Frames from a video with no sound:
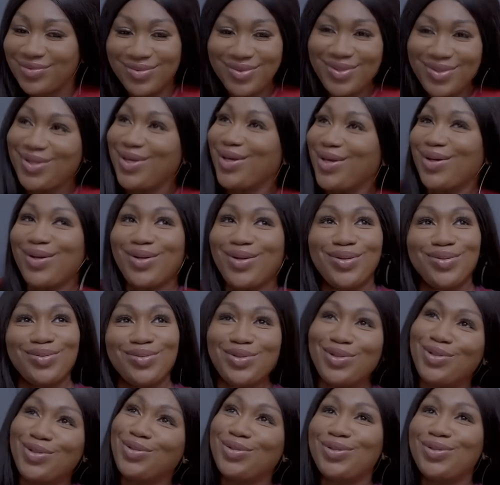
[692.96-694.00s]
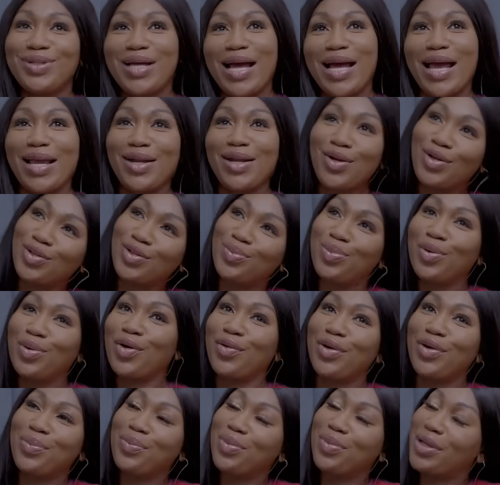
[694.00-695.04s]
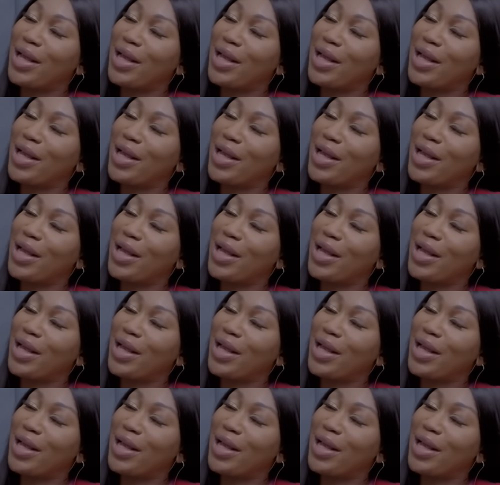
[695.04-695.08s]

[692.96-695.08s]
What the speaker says: Yo, cool guy, not boring